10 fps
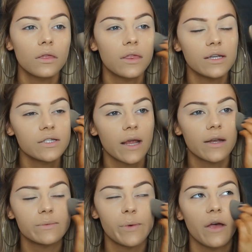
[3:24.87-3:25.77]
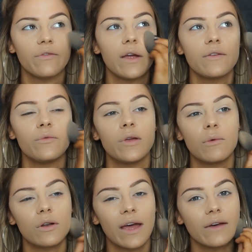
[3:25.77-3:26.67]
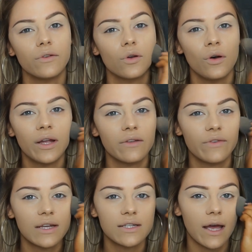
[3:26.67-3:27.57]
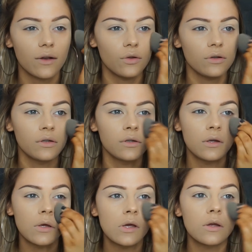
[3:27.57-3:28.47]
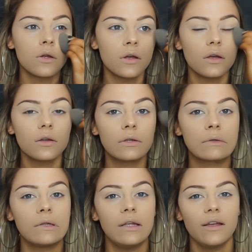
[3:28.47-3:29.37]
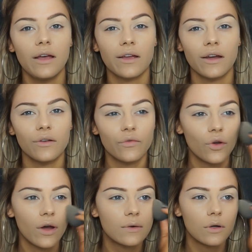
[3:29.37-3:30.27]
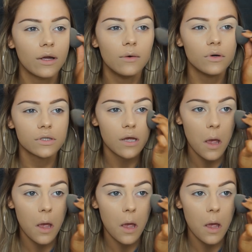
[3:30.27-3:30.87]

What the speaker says: This shade is perfect for me when I haven't got any fake tan on. I kind of forgot how light it was.